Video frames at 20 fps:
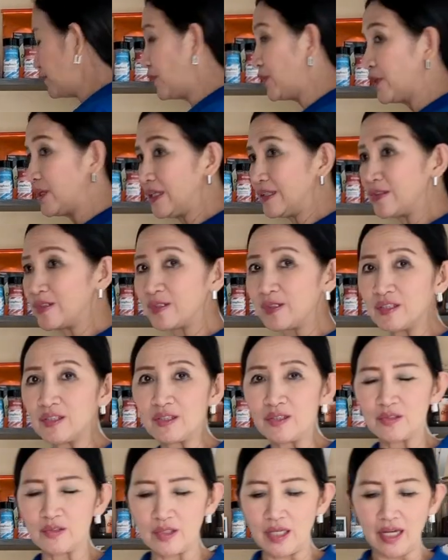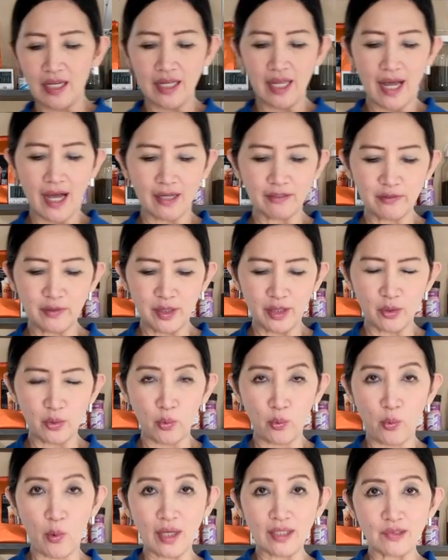For this I have here
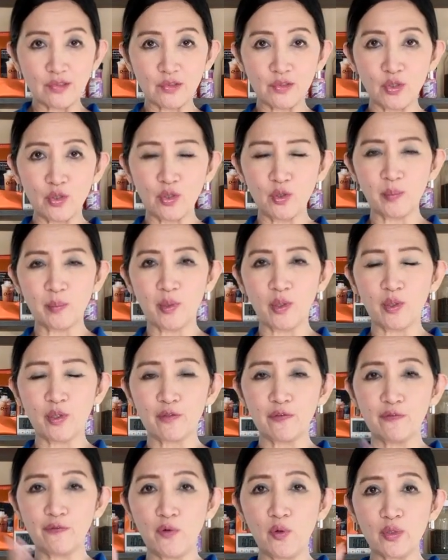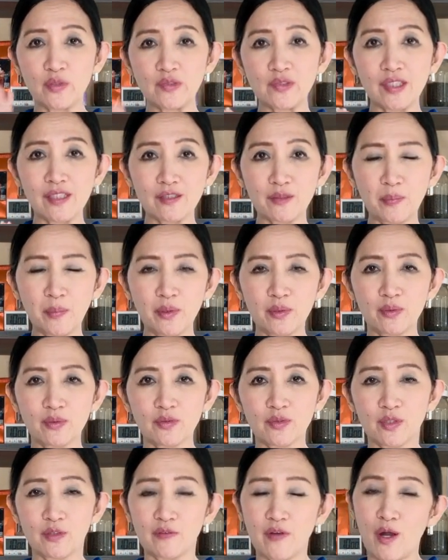1 scoop or 4
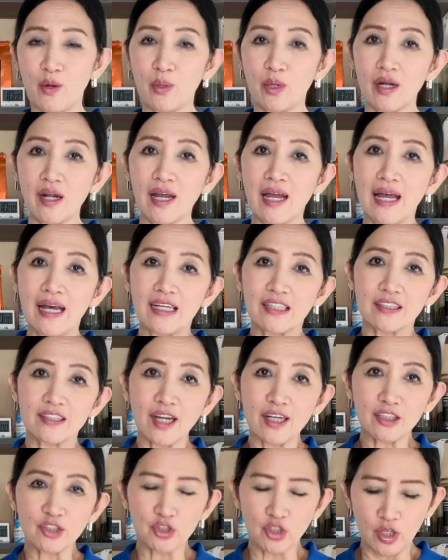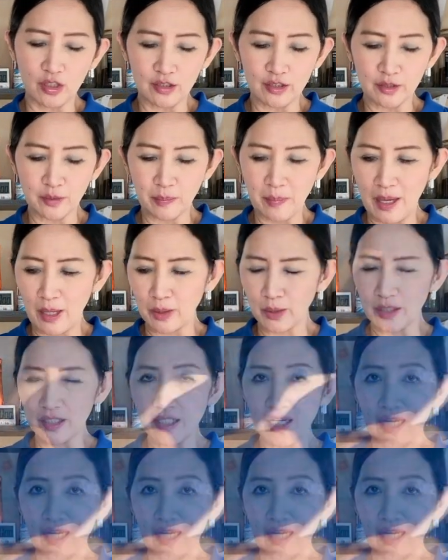teaspoons of our dark chocolate powder.